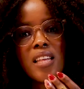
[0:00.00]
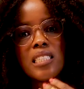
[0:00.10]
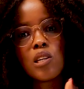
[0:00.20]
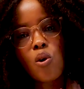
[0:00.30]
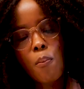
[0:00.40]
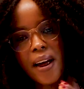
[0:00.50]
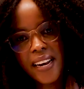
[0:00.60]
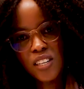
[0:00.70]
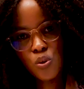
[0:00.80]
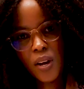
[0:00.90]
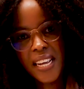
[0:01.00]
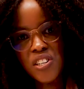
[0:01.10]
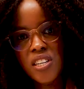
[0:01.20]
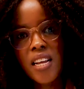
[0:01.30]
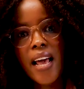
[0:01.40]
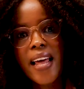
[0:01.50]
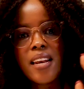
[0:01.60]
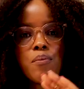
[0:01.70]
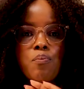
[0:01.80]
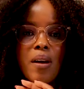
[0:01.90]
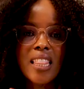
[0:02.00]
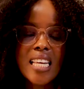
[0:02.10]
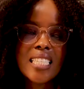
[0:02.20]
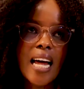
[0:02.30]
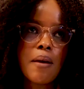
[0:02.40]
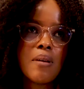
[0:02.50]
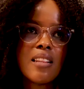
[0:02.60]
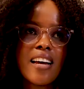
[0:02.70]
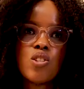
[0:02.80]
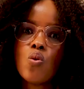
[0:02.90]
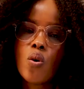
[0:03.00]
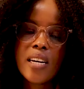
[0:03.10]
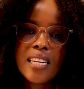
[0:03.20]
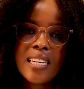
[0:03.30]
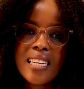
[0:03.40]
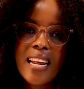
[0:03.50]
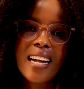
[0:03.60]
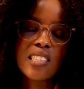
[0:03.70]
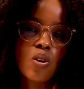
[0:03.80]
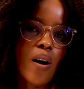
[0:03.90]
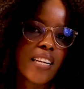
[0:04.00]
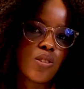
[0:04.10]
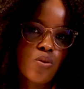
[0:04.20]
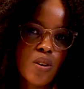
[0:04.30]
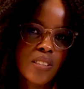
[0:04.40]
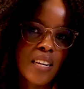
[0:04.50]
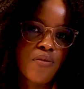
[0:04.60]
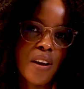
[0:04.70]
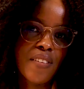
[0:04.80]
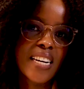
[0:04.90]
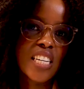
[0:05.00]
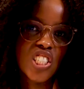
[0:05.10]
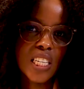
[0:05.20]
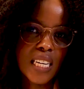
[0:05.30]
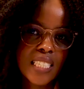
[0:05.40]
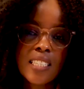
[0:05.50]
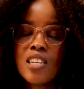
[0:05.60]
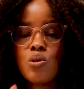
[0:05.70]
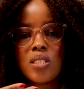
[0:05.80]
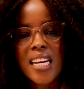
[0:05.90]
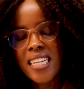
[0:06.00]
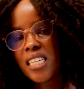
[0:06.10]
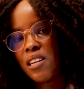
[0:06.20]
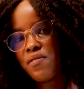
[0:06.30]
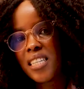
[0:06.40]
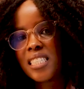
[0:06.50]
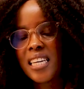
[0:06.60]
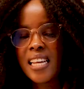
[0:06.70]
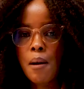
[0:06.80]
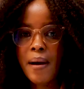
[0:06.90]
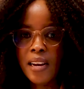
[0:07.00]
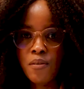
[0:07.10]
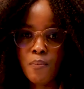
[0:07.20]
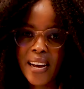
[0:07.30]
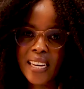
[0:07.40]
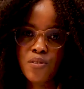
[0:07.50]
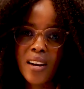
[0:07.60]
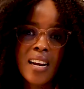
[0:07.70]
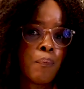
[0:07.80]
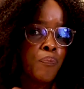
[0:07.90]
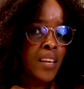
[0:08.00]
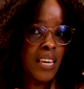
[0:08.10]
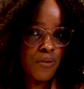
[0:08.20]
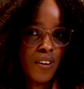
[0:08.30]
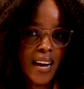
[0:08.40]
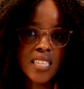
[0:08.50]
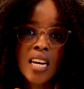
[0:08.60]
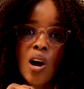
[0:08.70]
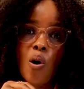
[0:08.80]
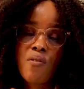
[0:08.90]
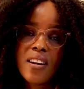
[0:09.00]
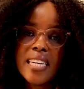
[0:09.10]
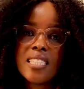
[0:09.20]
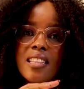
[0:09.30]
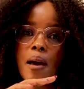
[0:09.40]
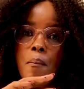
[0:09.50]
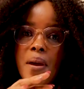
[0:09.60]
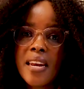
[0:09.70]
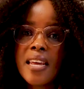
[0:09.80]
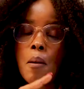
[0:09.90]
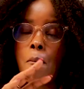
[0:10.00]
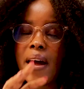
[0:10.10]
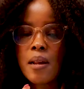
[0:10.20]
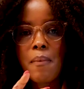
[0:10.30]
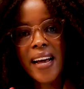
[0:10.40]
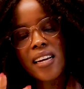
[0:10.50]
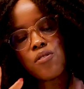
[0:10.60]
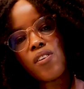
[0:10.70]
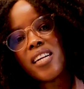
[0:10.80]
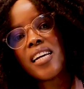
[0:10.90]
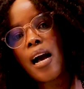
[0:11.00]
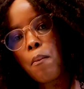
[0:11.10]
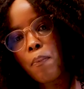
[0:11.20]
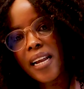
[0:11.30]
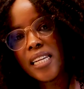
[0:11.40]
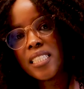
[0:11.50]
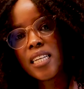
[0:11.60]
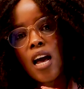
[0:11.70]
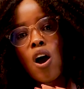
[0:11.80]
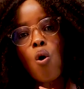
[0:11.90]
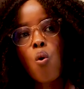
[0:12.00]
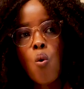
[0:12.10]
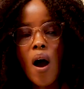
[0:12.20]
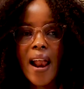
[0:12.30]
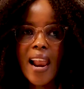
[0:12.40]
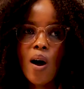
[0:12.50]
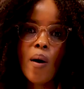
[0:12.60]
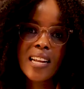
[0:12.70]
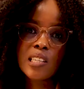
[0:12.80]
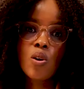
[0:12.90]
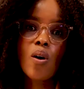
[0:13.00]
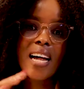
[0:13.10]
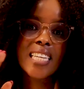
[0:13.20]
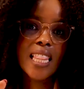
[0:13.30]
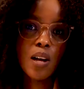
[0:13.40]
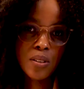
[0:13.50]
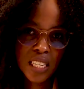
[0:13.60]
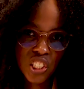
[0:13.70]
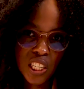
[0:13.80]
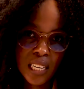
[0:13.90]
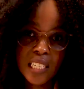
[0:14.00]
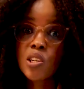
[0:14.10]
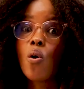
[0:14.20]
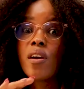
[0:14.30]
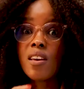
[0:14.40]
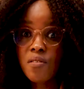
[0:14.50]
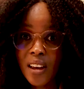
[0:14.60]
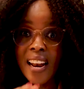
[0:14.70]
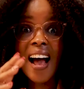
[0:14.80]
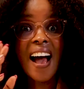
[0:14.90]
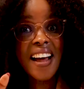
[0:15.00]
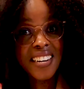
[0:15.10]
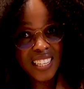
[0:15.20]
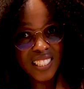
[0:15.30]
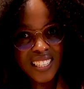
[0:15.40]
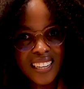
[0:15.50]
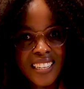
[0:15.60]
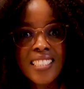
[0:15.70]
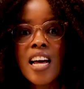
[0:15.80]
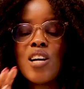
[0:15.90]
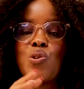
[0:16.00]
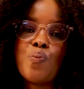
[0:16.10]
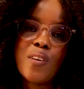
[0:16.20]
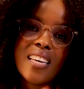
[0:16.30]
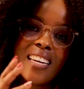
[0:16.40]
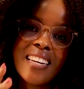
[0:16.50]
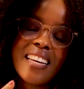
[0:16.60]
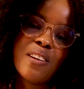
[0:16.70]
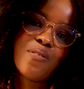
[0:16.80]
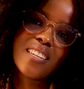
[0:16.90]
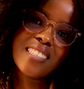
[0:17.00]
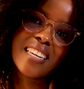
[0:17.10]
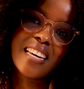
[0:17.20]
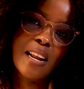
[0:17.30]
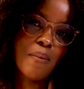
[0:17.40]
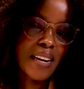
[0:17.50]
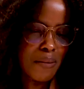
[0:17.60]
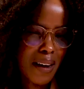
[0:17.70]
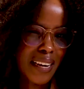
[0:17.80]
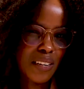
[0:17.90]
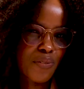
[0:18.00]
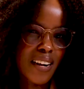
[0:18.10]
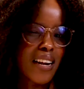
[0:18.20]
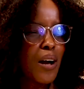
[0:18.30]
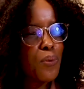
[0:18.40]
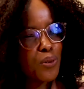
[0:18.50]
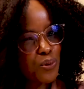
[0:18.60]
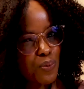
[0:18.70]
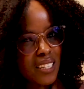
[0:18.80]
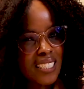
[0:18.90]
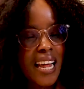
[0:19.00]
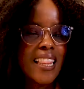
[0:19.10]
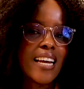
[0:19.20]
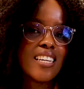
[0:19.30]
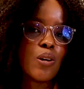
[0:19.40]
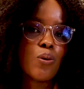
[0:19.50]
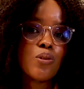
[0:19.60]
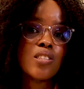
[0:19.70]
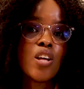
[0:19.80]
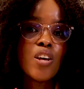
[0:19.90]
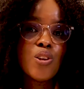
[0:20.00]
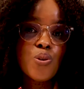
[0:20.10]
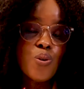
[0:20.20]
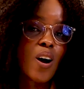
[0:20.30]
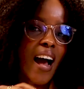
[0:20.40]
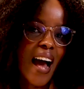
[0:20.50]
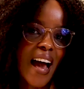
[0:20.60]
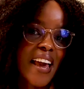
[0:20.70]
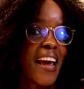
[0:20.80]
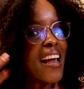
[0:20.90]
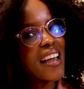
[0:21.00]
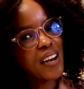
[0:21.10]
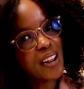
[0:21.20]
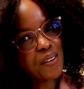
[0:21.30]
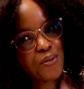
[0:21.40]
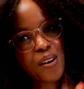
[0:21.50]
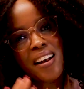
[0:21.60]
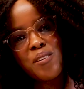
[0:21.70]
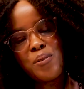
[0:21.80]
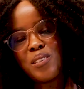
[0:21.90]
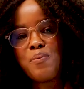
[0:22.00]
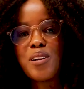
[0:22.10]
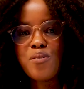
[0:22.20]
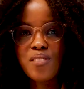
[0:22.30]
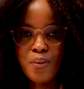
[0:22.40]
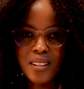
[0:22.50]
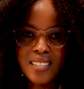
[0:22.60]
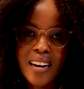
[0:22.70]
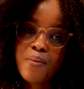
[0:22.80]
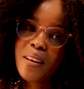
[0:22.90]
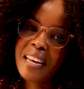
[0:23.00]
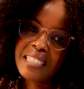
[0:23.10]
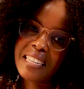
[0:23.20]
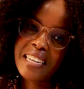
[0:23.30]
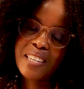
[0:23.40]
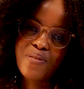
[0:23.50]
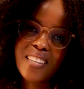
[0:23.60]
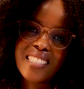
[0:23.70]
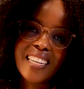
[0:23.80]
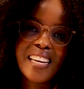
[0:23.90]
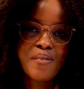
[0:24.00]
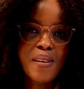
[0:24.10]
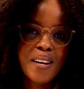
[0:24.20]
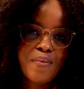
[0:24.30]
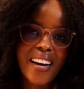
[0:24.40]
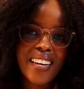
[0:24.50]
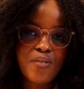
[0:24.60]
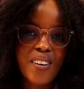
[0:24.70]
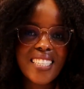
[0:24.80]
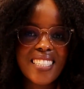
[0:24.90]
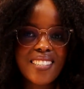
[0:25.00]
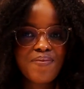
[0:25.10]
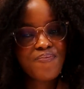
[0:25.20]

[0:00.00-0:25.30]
there's low barrier to entry, and by this I mean that you only need as low as 2,500 shillings to start investing in a money market fund. In fact, of late, there are many money market fund companies who allow as low as 1,000 shillings or even 100 shillings to begin investing in a money market fund, which means that includes you, I, and everyone who is part of the Wealth Tribe can start investing in money market funds.